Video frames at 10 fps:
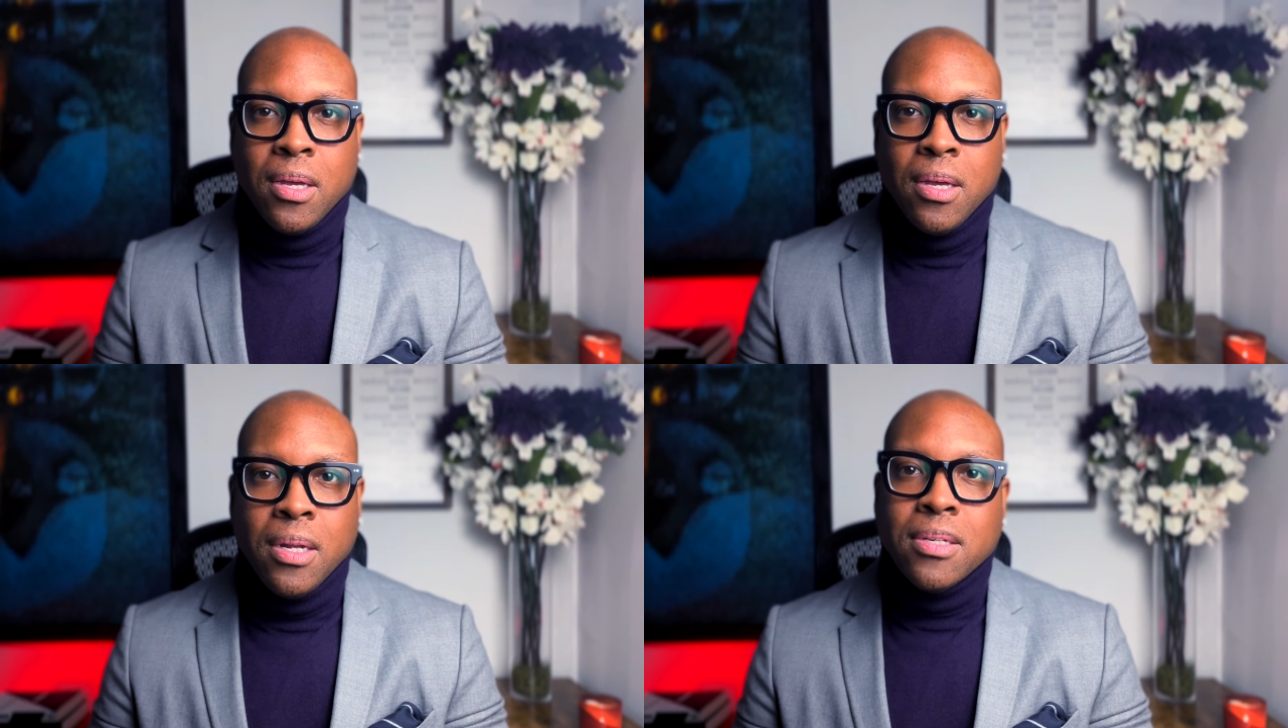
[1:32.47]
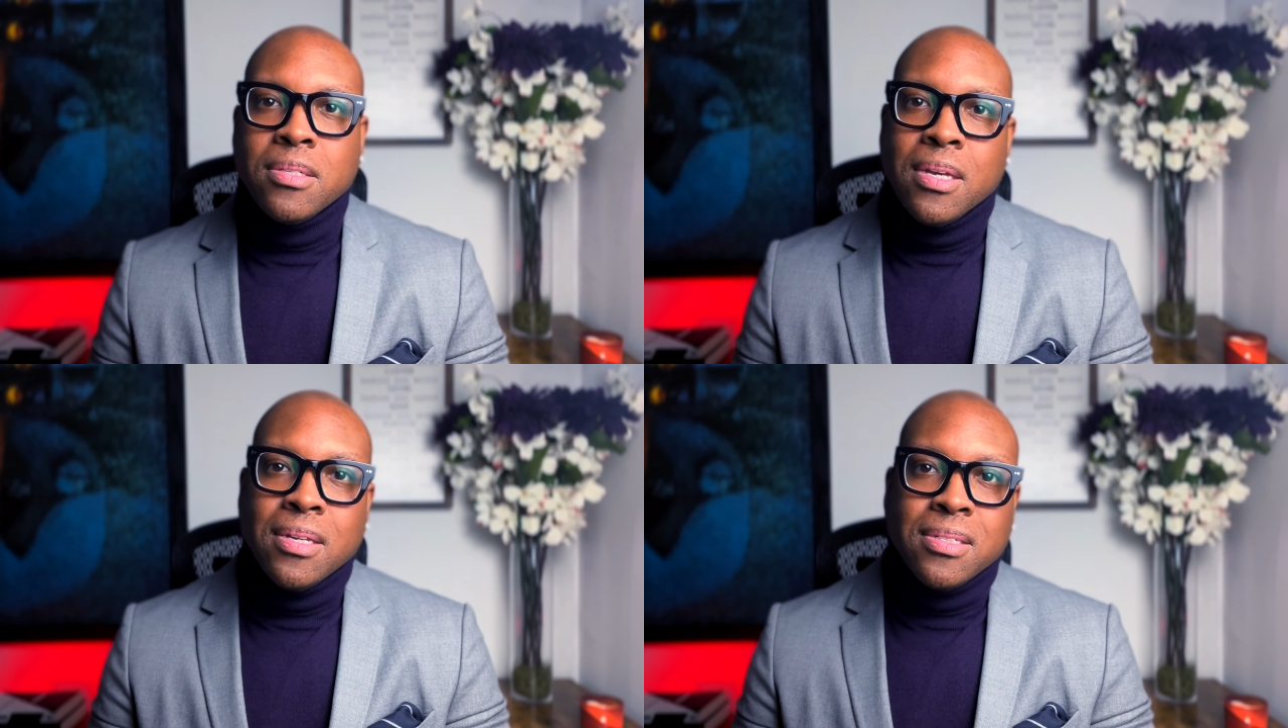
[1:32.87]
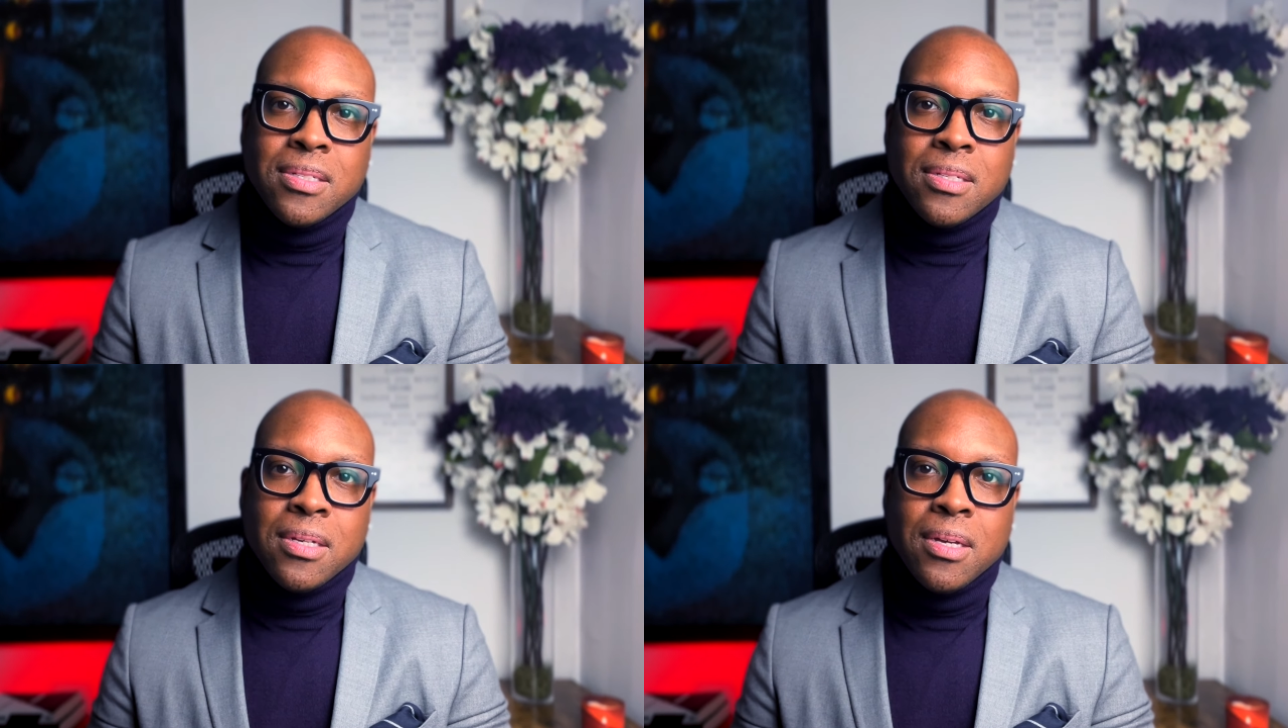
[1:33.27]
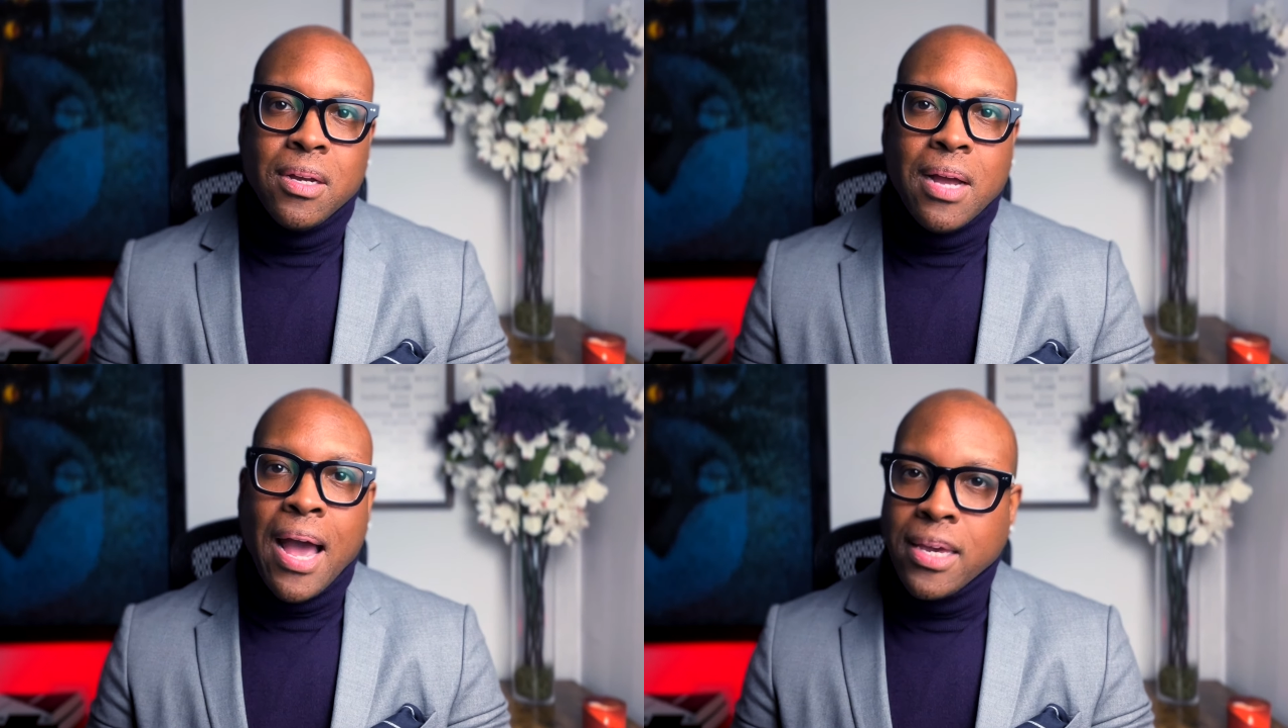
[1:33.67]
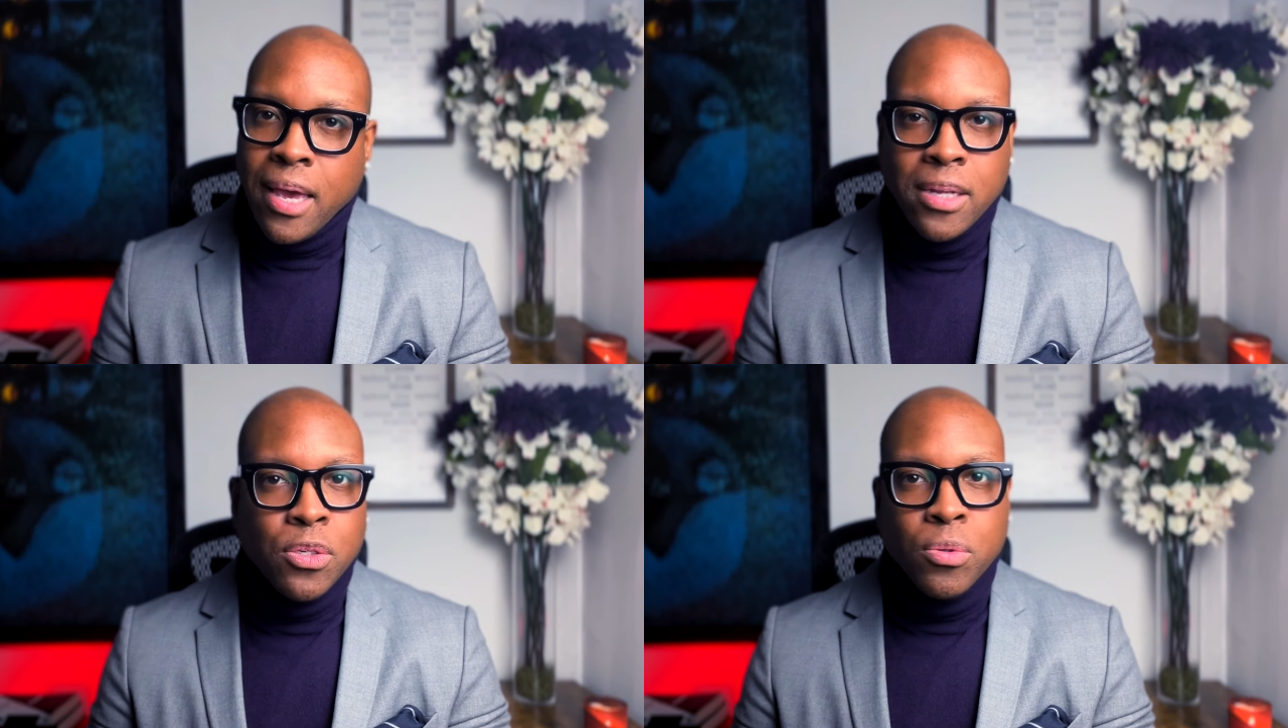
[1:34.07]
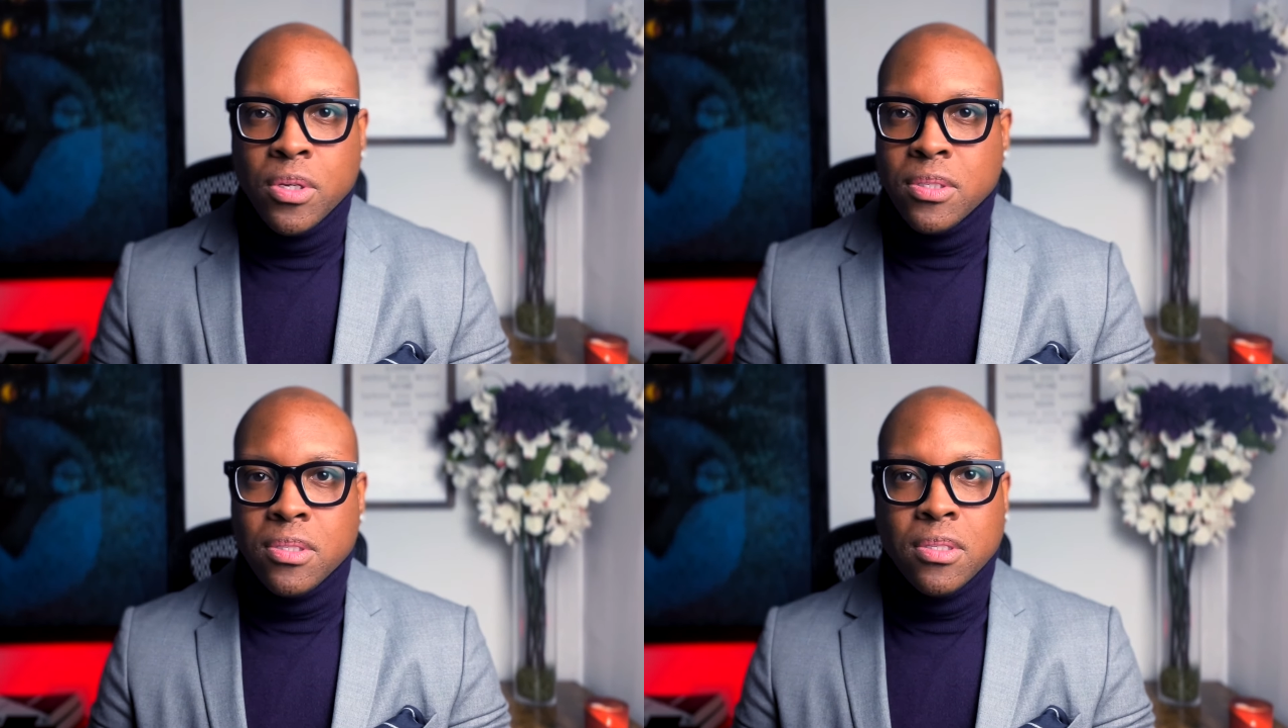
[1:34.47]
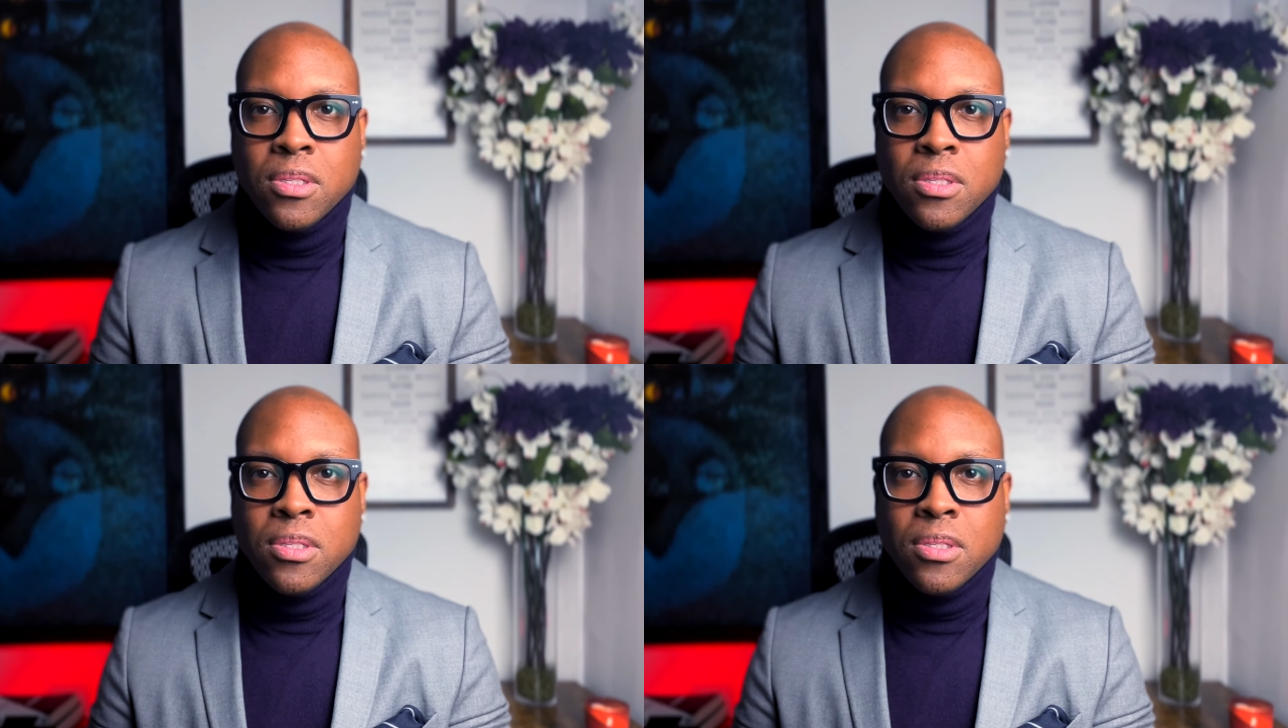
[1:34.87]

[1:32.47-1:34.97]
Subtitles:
and it says, "I can't do this.